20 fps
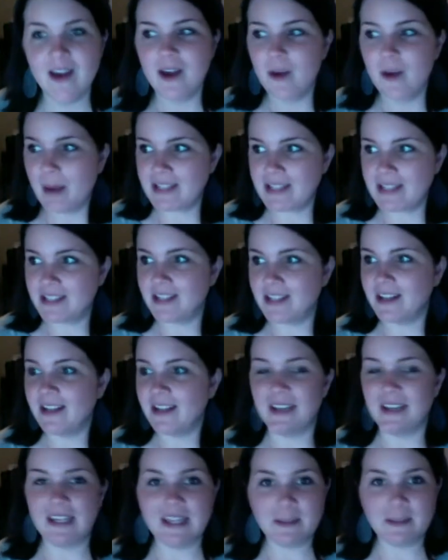But
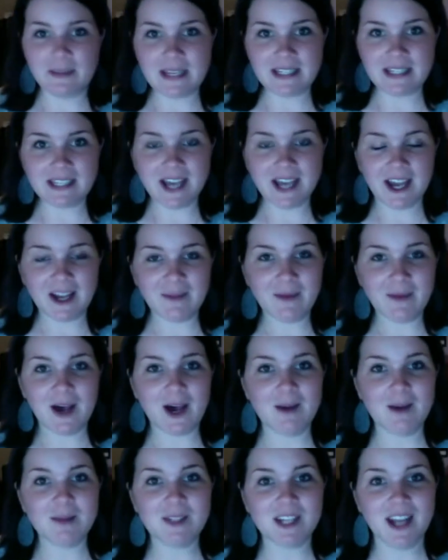in the meantime,
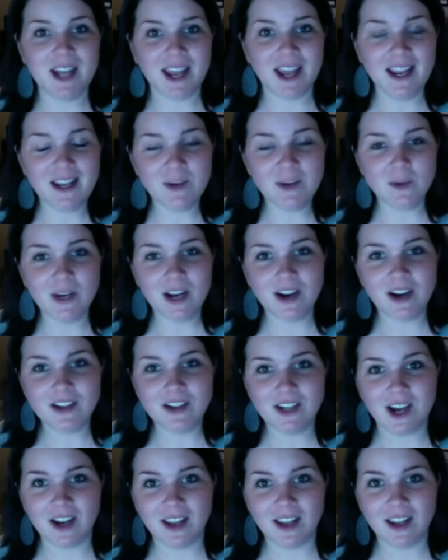tonight we are
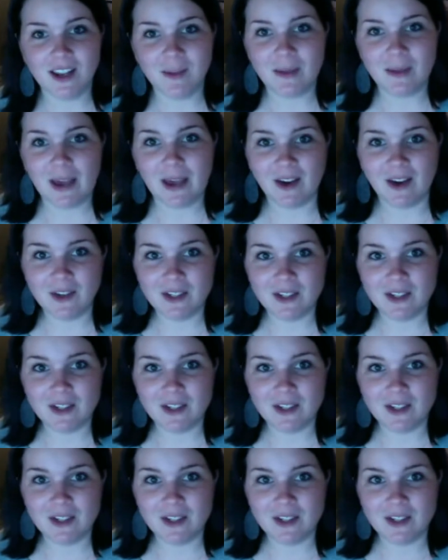talking about,